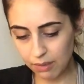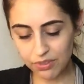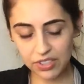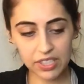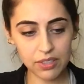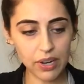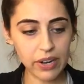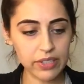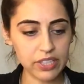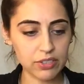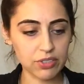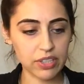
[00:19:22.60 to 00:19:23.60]
I'm seeing you out
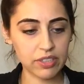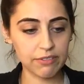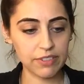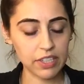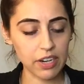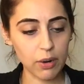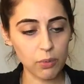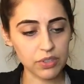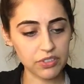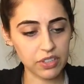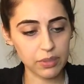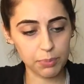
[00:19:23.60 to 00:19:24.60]
here trying to figure out
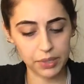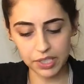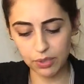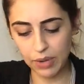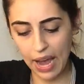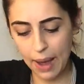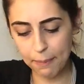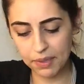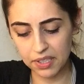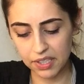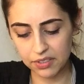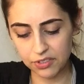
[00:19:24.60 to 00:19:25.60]
what's going to bring you
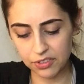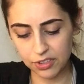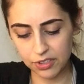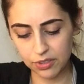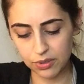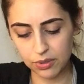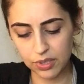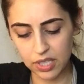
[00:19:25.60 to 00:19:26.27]
happiness too.